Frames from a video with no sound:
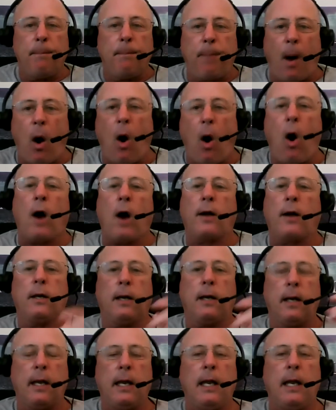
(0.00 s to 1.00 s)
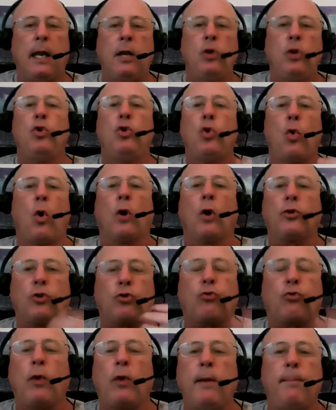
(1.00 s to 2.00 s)
part in your
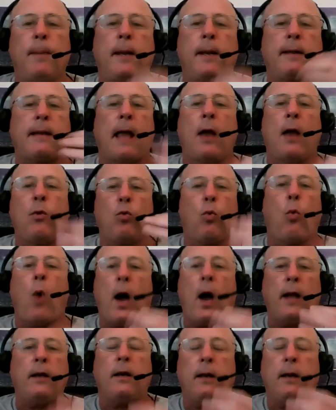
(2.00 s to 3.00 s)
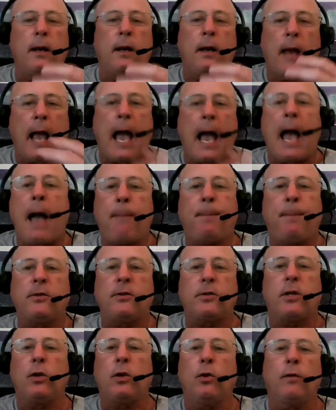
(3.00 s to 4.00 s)
treatment and what
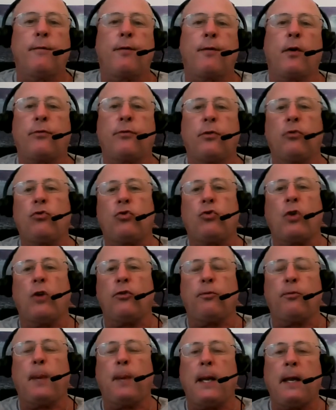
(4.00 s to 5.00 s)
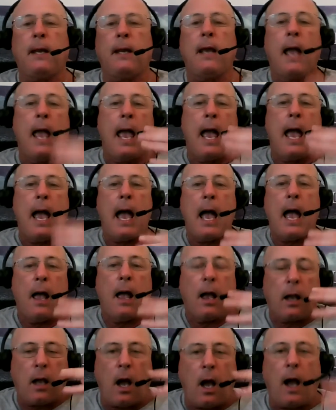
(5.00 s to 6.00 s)
happens to you versus just being
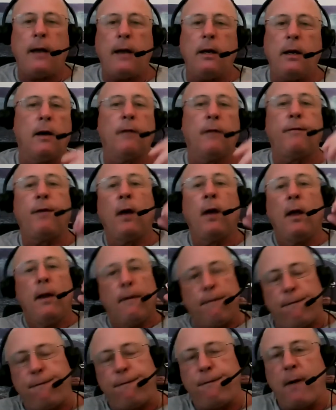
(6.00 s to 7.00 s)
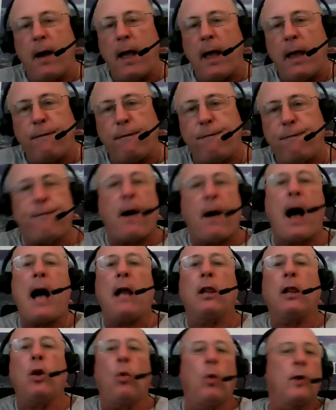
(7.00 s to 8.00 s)
kind of a
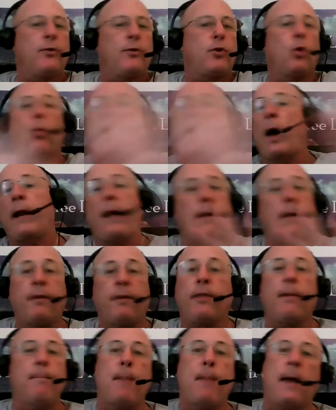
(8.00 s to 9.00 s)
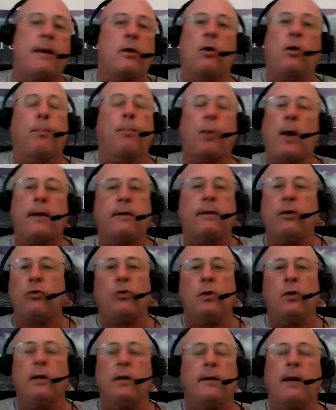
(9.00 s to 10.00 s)
follower to whatever the medical
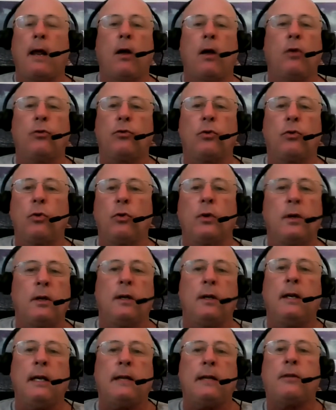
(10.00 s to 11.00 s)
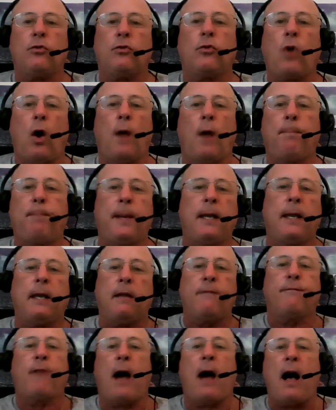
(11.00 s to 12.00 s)
practitioner tells you. You need to start being
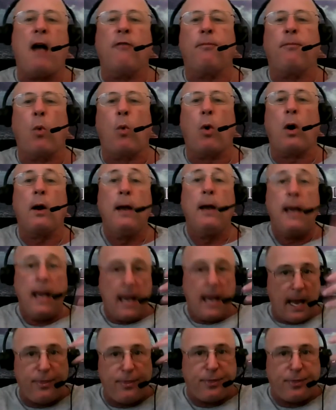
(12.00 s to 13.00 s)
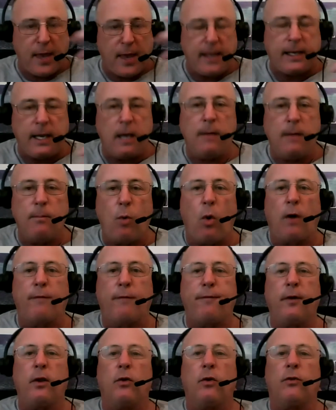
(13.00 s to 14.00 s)
involved more and thinking more
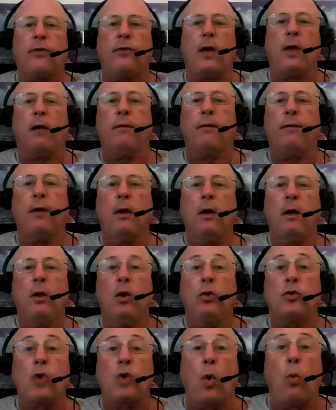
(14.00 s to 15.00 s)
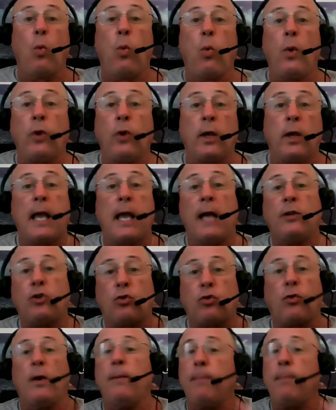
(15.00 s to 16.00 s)
for yourself. So you get
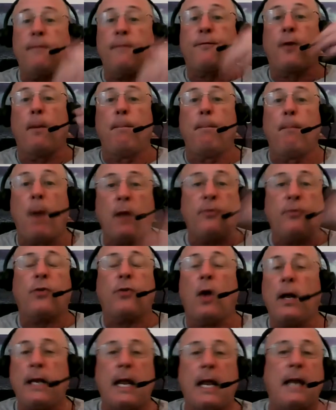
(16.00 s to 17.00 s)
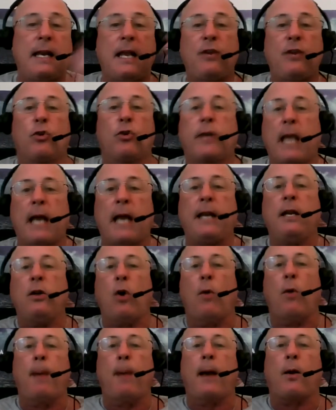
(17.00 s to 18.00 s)
treatment for months on end and you're getting
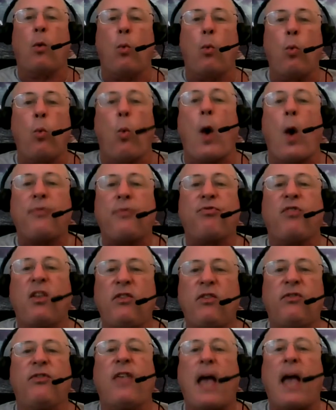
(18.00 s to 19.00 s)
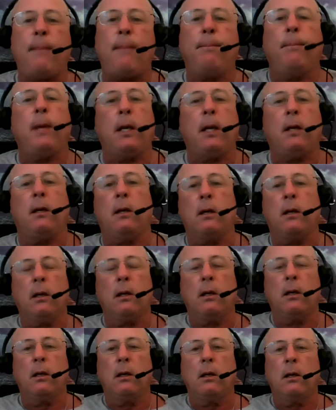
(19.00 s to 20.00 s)
no better. What does that mean?
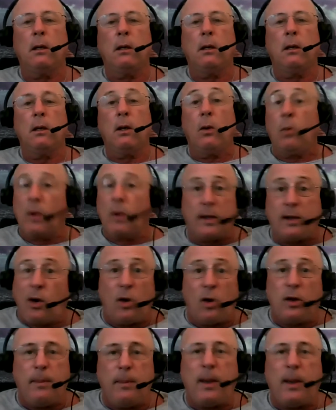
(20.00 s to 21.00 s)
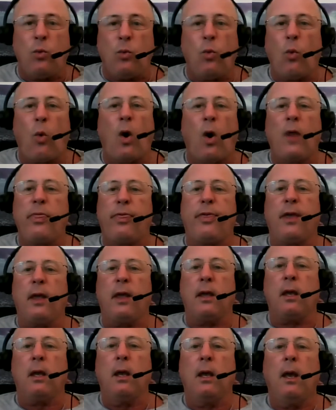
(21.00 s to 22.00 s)
Well, it can only mean one thing,
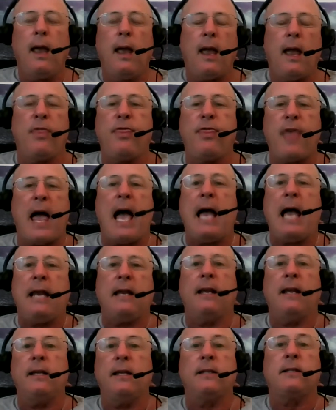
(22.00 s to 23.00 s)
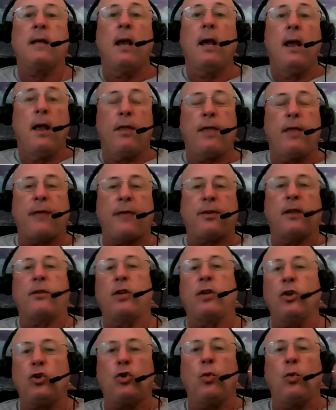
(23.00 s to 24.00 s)
and that is that the
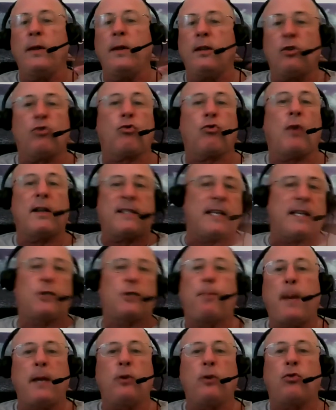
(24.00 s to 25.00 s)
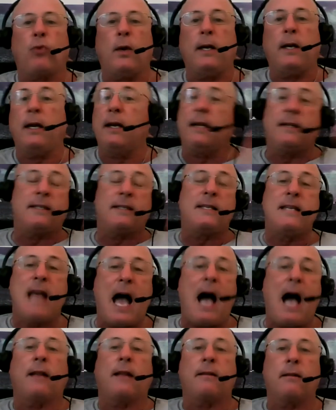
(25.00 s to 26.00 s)
tissue in distress that's being treated is
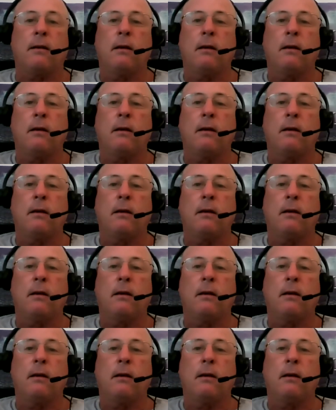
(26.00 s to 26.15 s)
not